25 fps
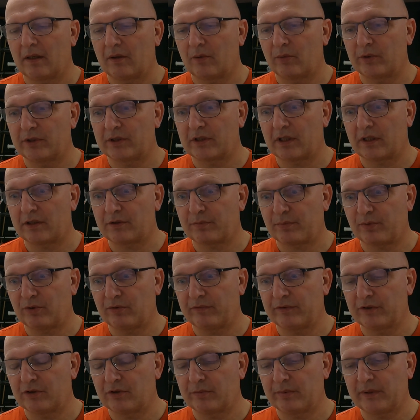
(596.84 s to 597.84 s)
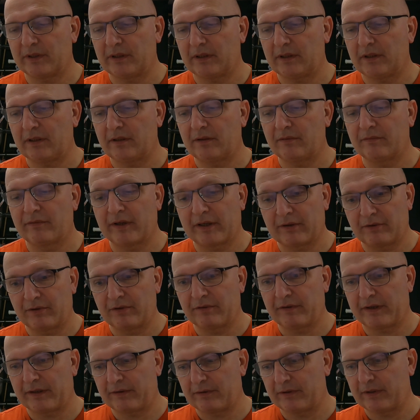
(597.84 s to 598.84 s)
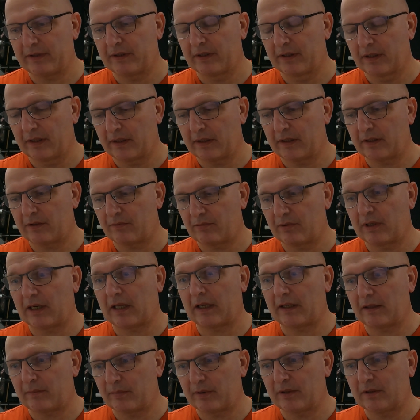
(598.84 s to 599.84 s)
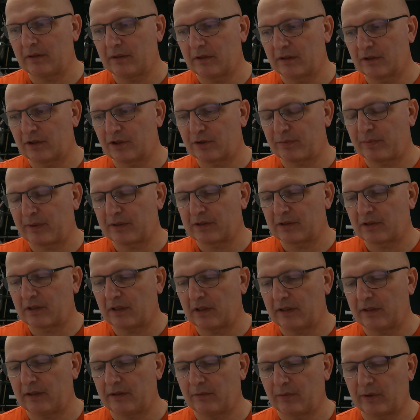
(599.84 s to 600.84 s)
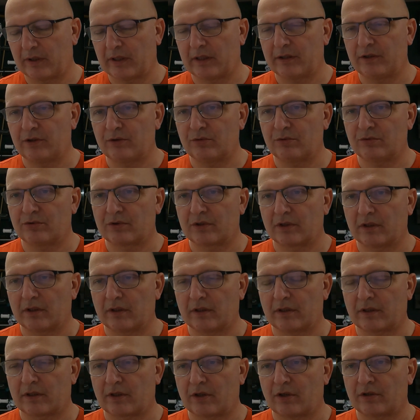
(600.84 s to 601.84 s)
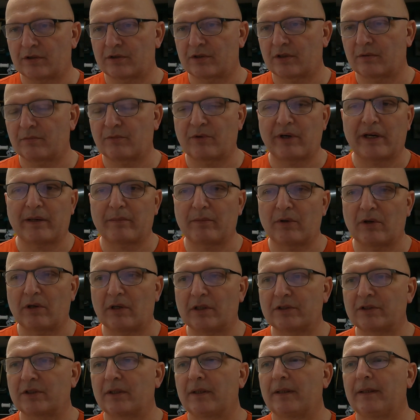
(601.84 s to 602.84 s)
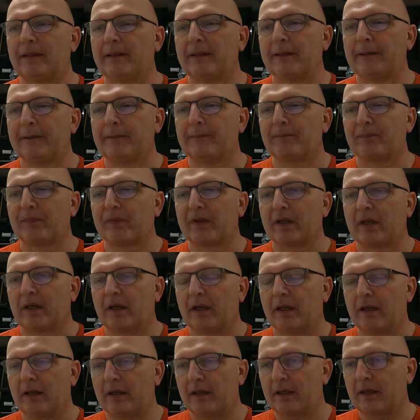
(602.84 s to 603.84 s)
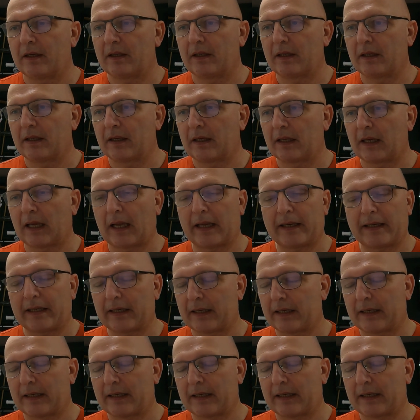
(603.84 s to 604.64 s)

which has proven to be very, very reliable, especially when I use custom drag models. I